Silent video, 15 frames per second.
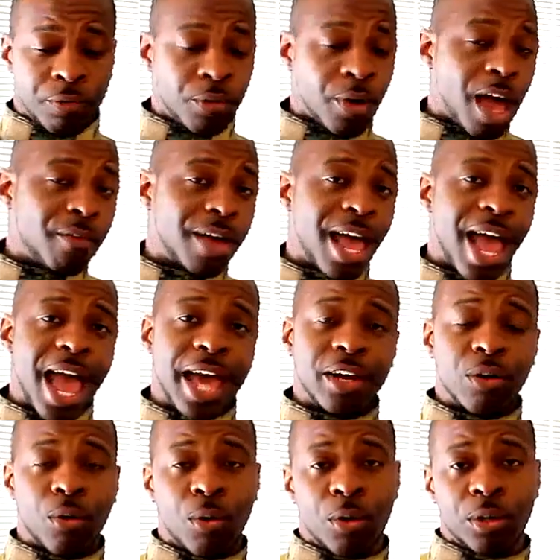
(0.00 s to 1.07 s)
If you have a
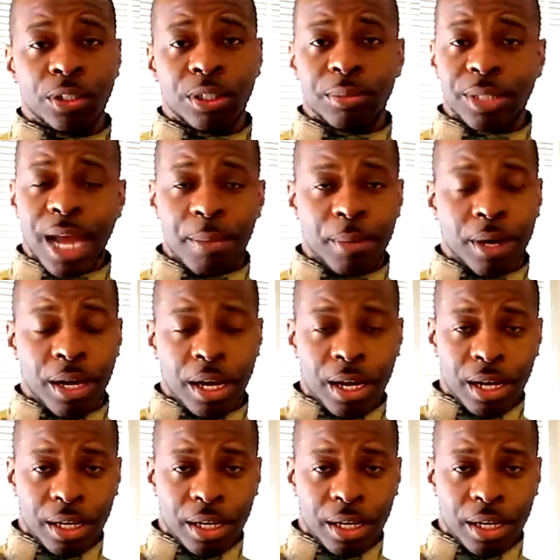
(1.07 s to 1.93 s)
hat or some type of